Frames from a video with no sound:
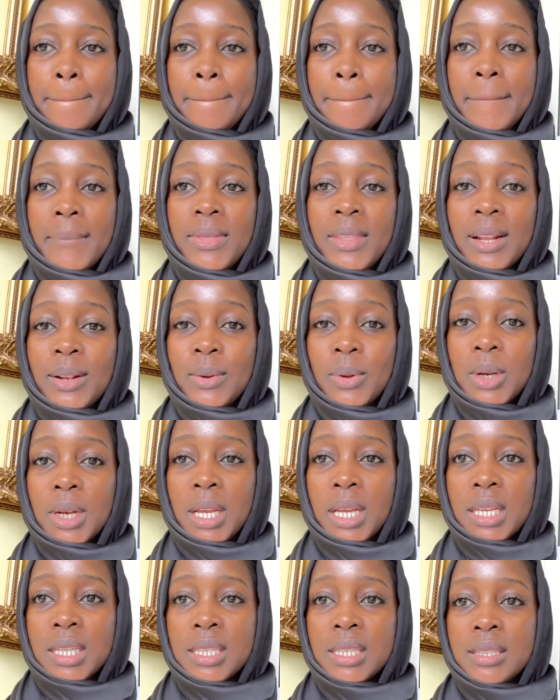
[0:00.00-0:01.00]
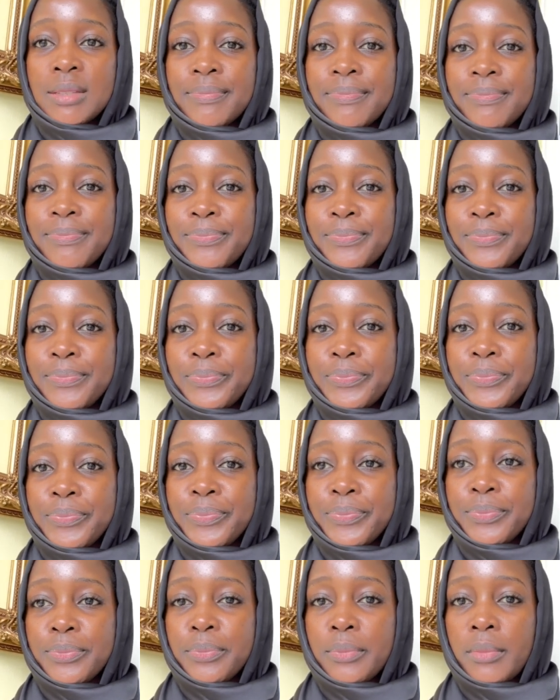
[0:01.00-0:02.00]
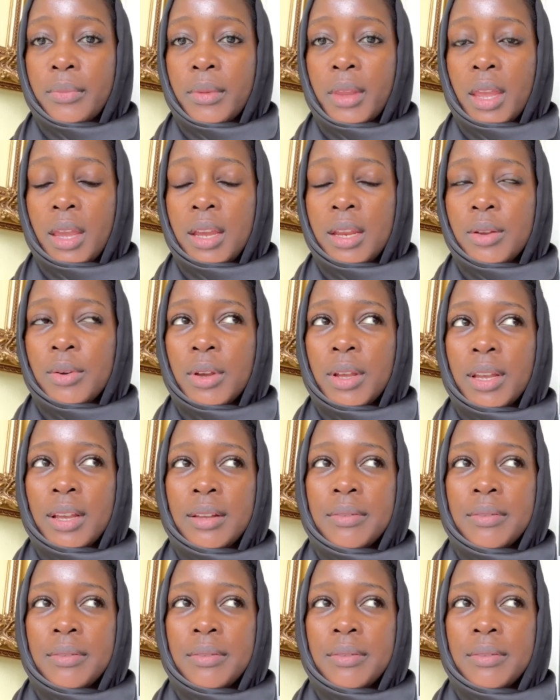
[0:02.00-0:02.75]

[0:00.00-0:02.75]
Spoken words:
They look nice. Anyway,